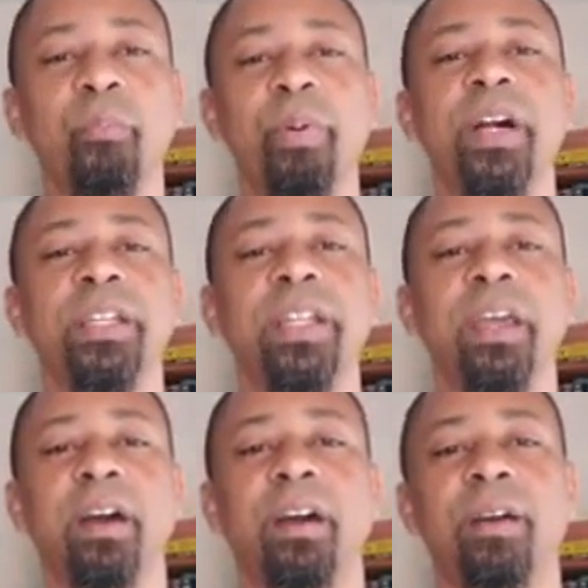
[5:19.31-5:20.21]
But
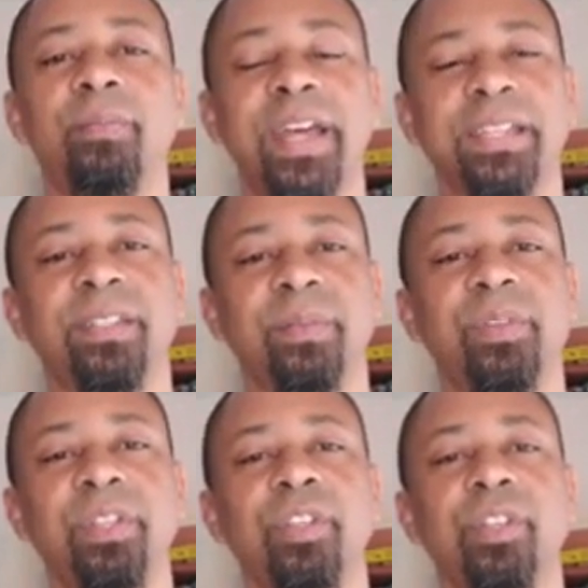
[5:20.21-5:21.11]
um, that's
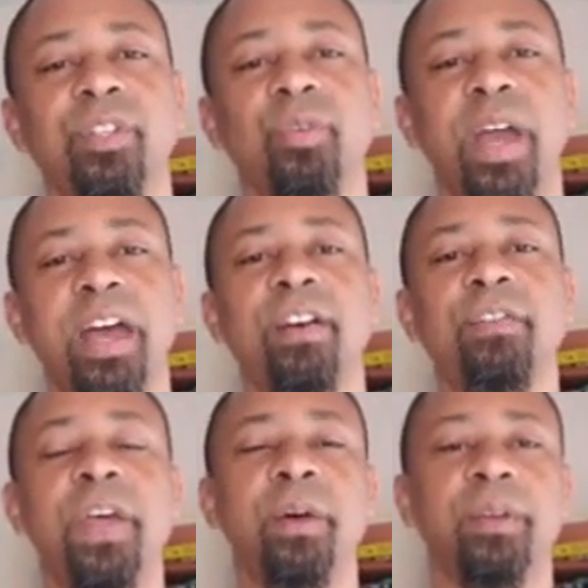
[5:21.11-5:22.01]
something you can do.
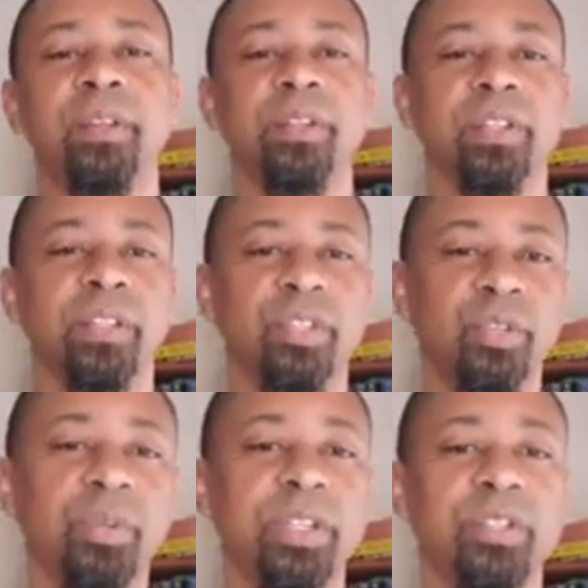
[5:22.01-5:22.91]
Have
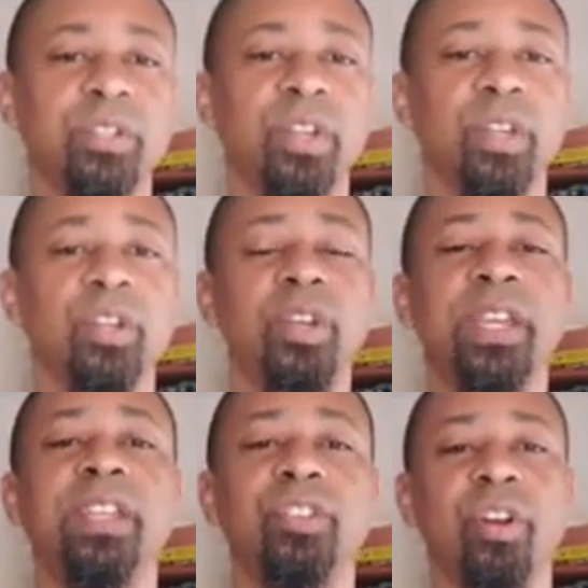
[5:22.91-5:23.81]
students
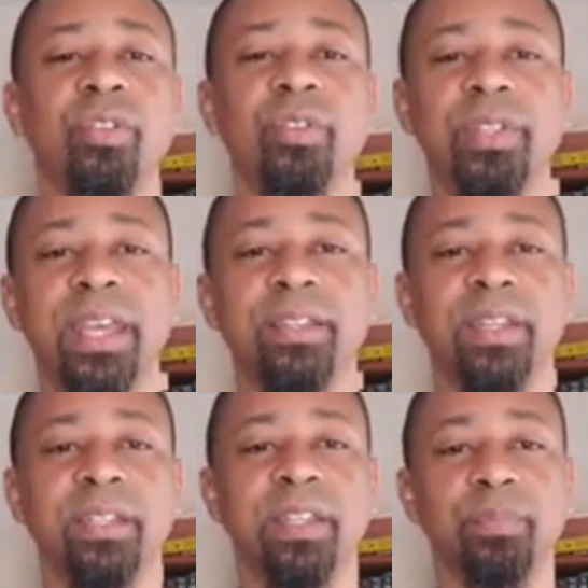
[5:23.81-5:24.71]
look at each other's essays.